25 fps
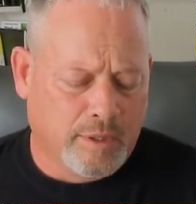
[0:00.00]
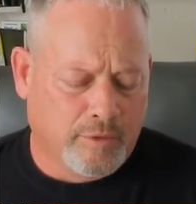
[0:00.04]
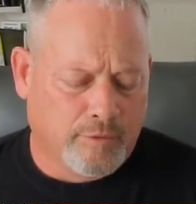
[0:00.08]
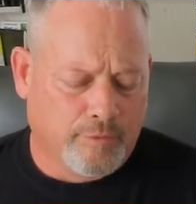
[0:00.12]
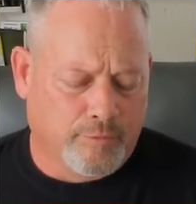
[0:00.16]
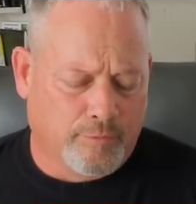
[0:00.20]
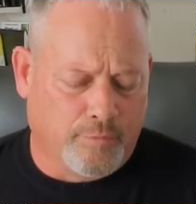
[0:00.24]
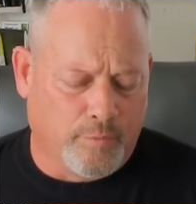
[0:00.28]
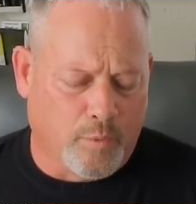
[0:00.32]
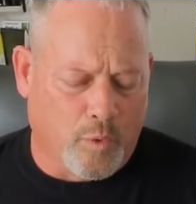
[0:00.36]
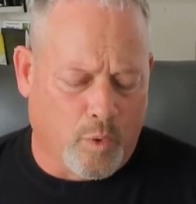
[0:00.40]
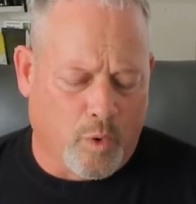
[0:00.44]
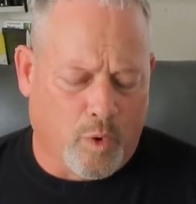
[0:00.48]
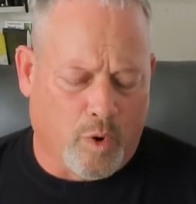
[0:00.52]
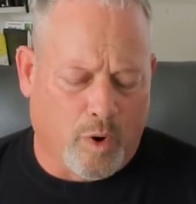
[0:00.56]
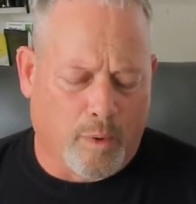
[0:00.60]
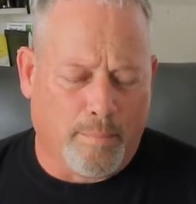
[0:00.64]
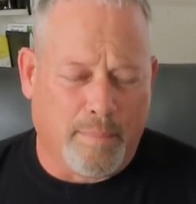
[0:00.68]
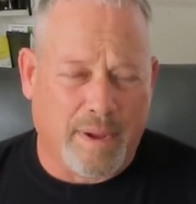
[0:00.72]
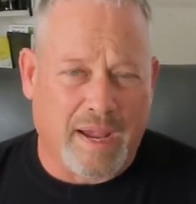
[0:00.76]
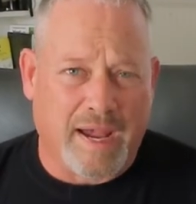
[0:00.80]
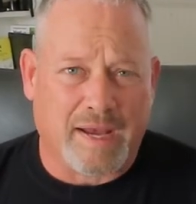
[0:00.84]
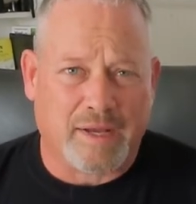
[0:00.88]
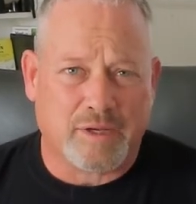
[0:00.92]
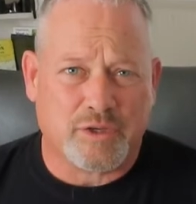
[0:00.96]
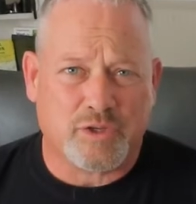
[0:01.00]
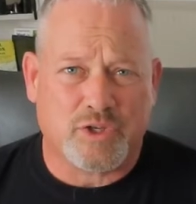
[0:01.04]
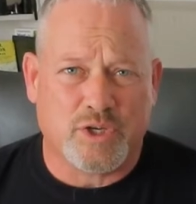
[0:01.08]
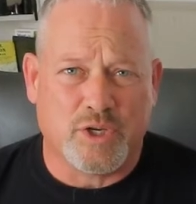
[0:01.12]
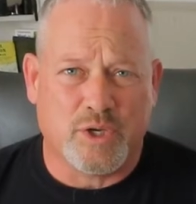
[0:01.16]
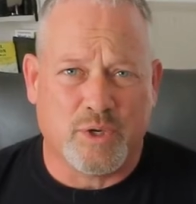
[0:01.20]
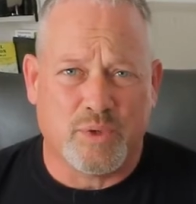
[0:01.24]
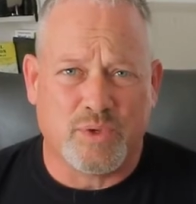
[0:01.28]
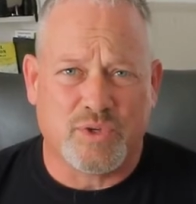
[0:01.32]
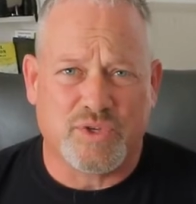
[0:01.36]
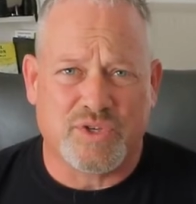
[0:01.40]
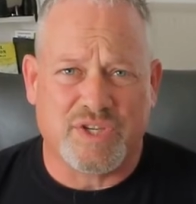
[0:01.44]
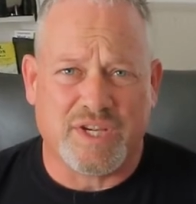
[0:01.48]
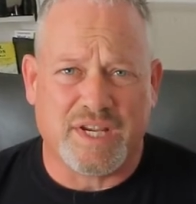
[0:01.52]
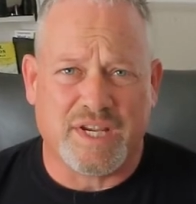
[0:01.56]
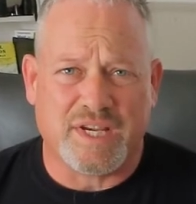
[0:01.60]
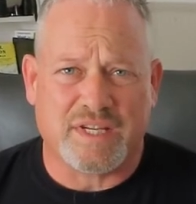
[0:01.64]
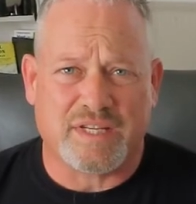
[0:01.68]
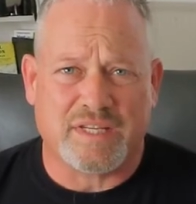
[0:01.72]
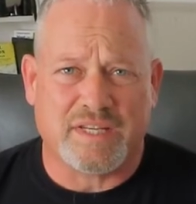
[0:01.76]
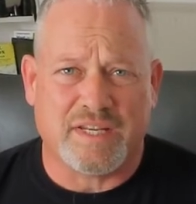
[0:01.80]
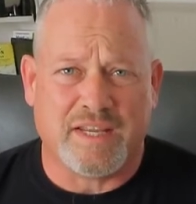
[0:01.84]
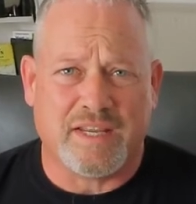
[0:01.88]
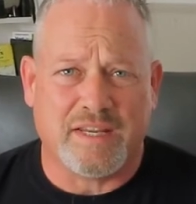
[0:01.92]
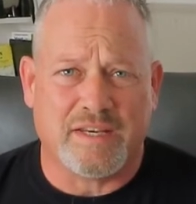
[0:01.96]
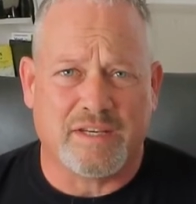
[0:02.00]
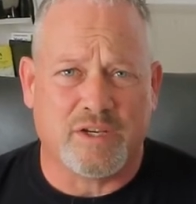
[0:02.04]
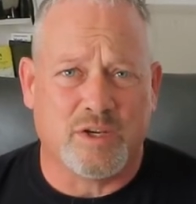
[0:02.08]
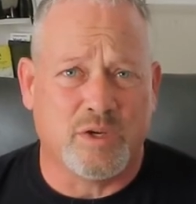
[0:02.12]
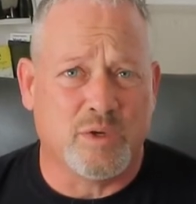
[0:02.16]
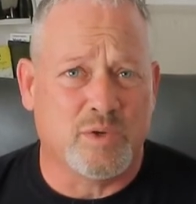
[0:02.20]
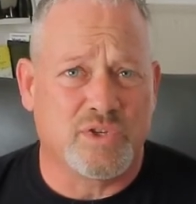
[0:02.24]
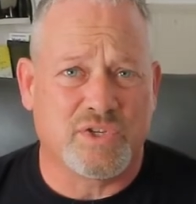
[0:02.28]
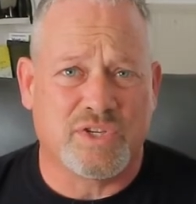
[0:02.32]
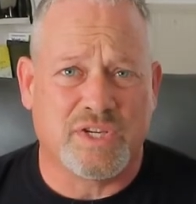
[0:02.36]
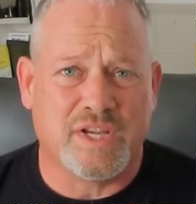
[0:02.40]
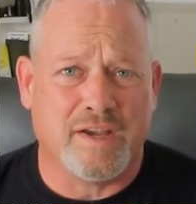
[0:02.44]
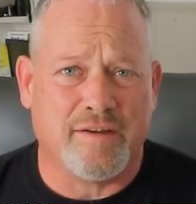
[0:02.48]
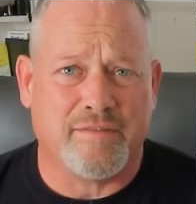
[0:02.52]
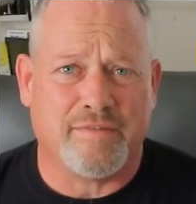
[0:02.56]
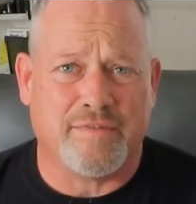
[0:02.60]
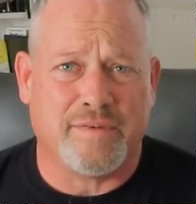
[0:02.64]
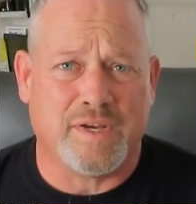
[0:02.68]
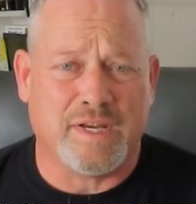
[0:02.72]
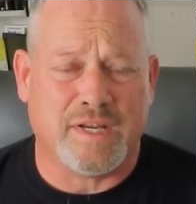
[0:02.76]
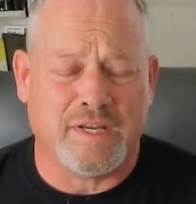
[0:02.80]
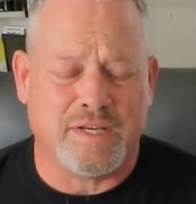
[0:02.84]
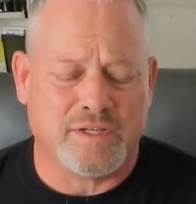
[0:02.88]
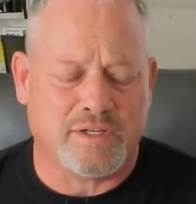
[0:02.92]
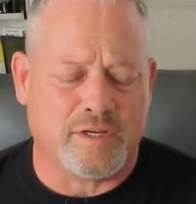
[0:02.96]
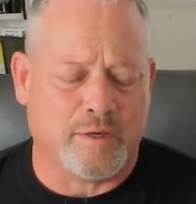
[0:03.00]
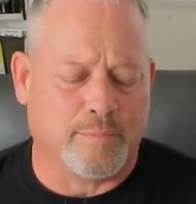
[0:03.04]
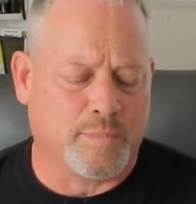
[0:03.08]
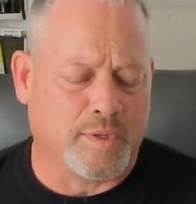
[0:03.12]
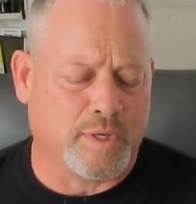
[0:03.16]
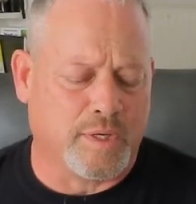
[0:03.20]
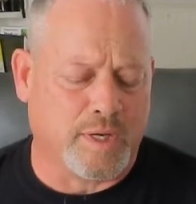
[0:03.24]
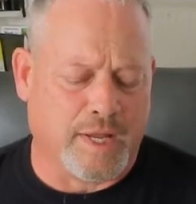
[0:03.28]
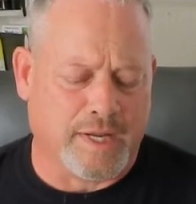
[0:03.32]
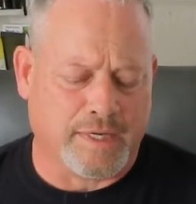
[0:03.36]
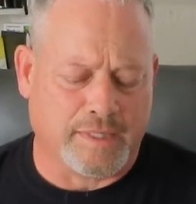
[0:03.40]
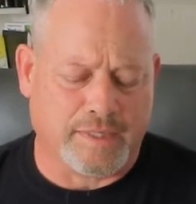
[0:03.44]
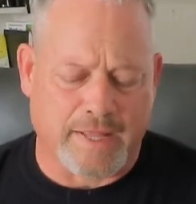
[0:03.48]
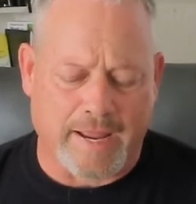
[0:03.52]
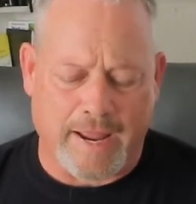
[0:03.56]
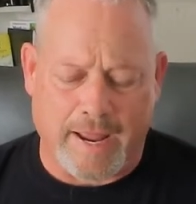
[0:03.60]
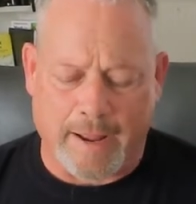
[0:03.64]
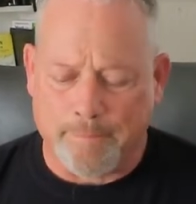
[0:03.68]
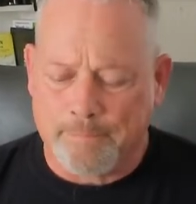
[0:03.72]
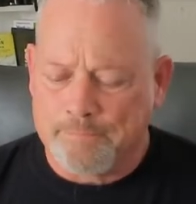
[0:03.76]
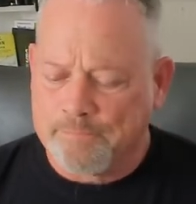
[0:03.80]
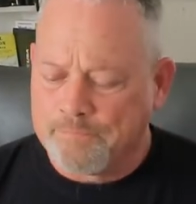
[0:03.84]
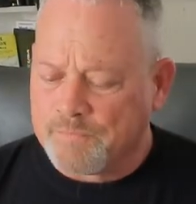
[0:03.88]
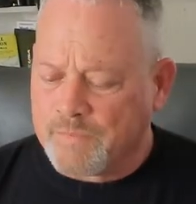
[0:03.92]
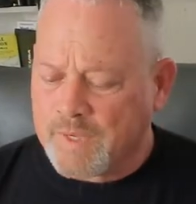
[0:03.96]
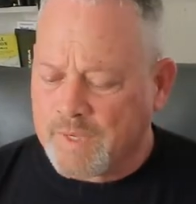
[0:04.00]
for about $260, $270, something like that.